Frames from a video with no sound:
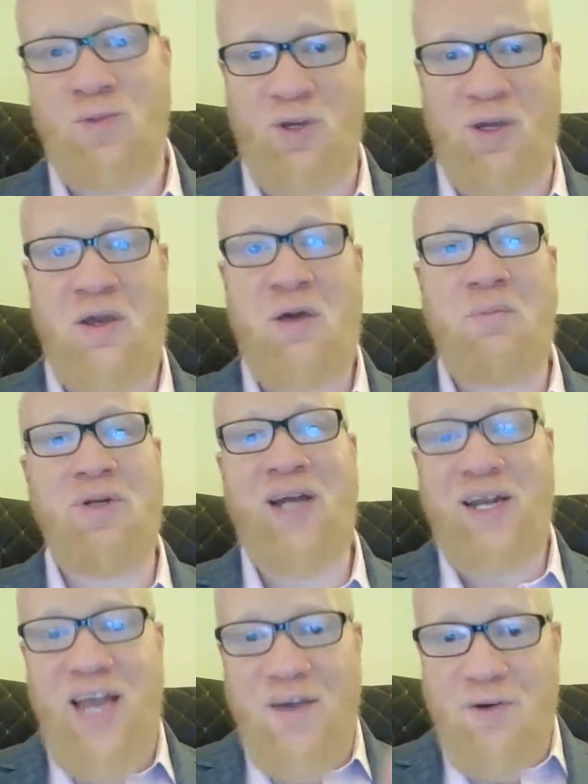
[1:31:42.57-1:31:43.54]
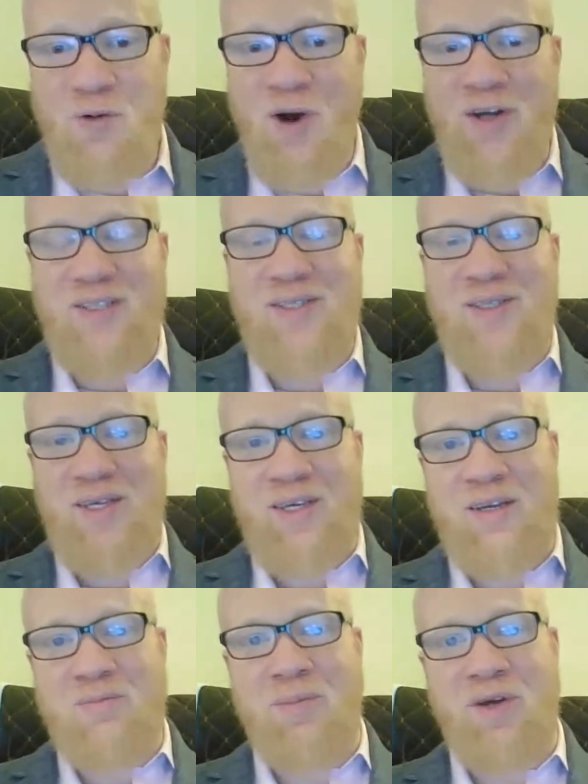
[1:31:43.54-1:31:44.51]
Okay, but not everyone is
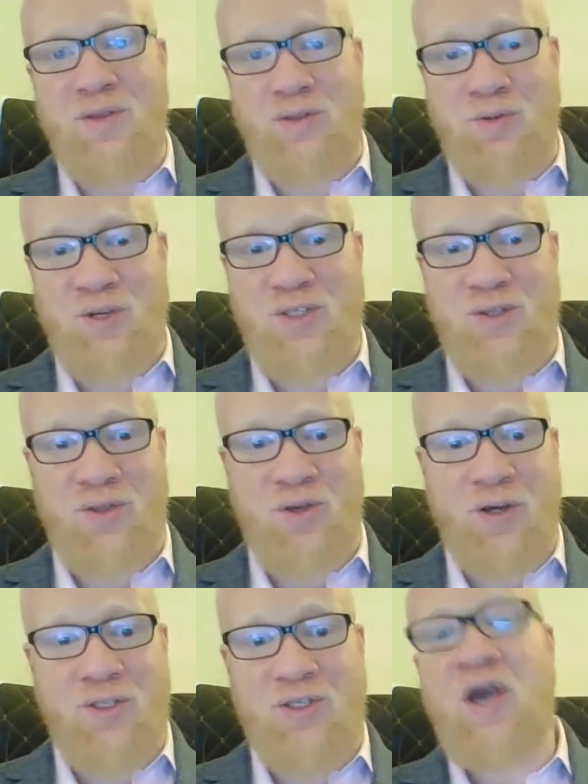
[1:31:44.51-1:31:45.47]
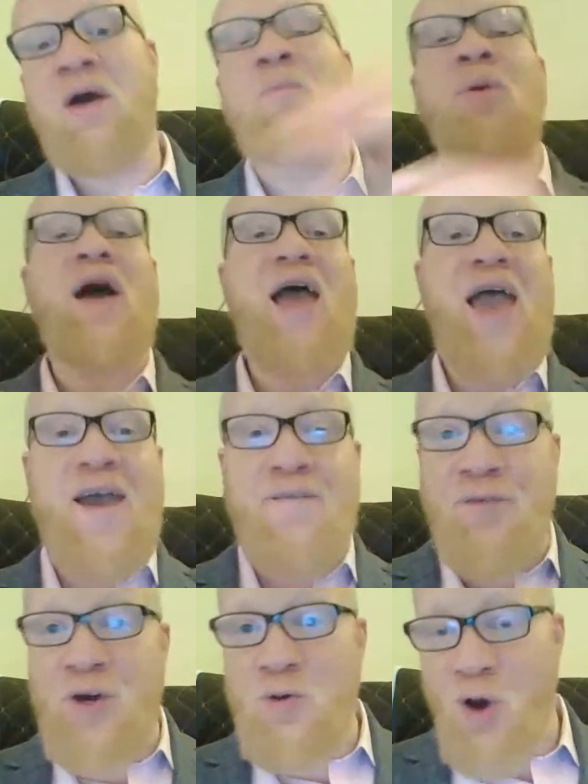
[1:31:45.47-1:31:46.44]
thinking Mother Teresa thoughts, but
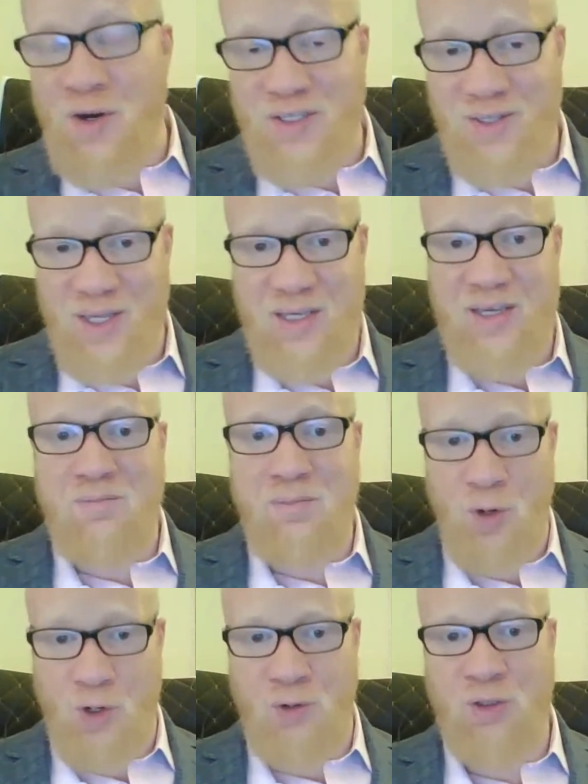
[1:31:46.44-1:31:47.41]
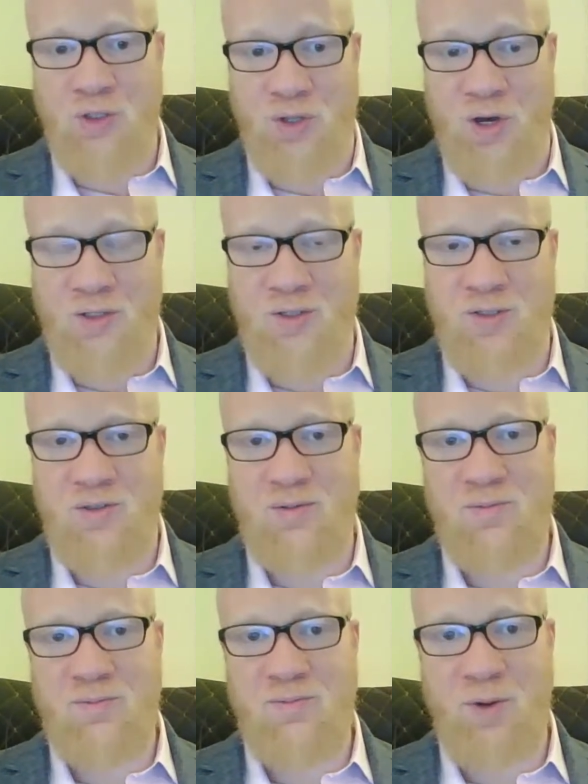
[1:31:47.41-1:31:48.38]
everyone is thinking murderous thoughts.
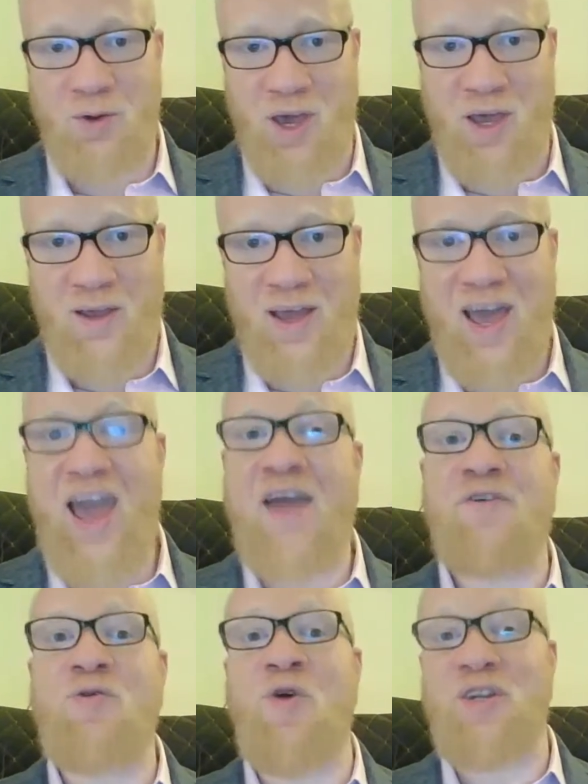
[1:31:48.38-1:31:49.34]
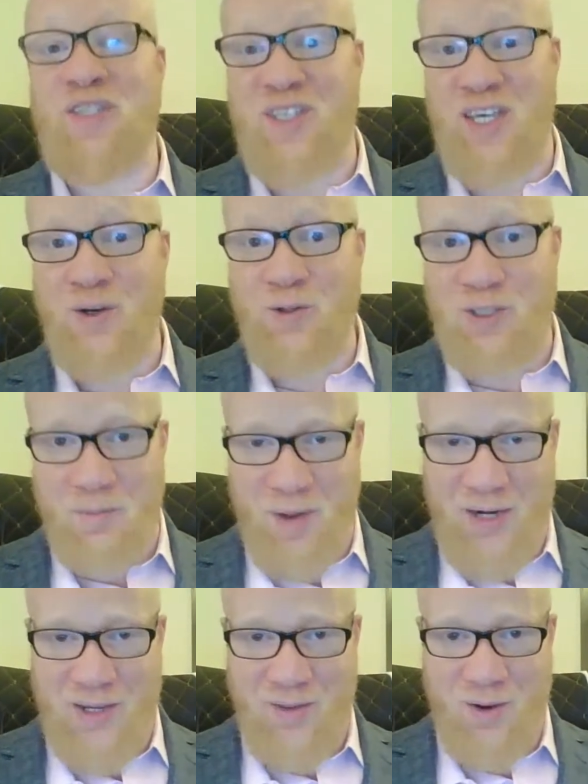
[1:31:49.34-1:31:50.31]
Okay, everyone has killed
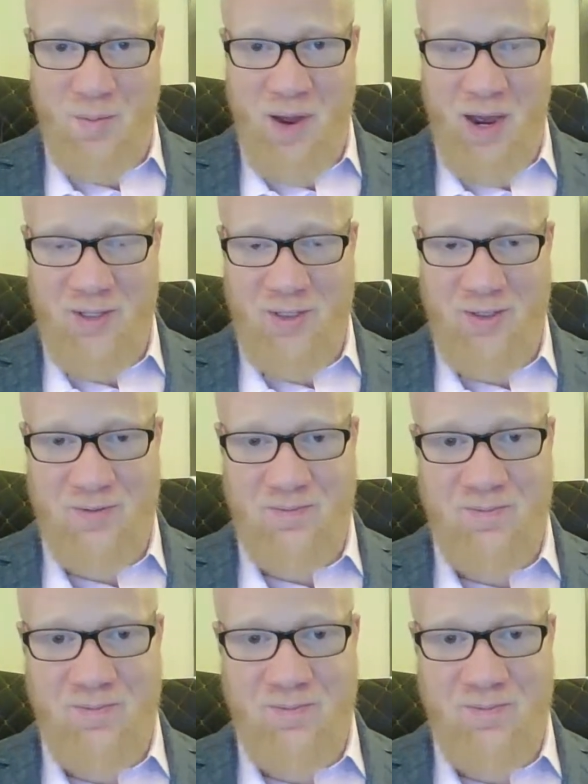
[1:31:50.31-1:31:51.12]
somebody in their mind.